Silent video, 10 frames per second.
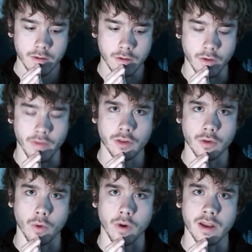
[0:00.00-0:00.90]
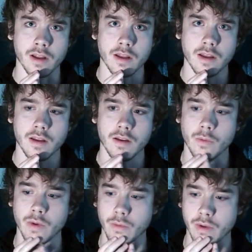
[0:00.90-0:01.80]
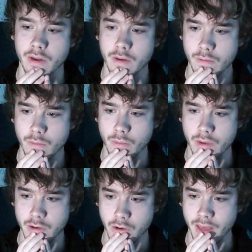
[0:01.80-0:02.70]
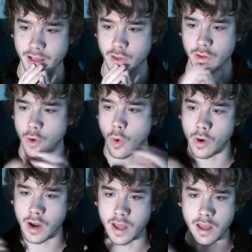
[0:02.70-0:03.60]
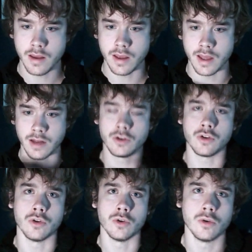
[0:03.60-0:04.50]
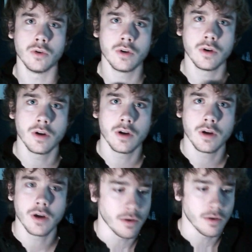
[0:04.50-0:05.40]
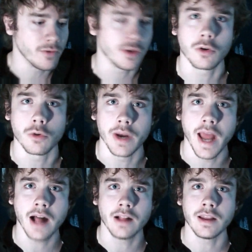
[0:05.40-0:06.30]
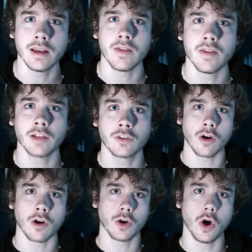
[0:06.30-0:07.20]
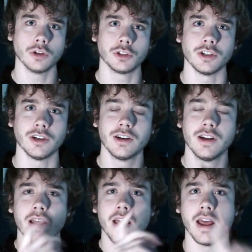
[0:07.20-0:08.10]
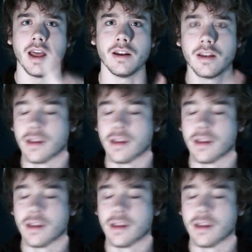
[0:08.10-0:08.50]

turn that story, we, we we turn that story into a physical reality, and that's our culture. And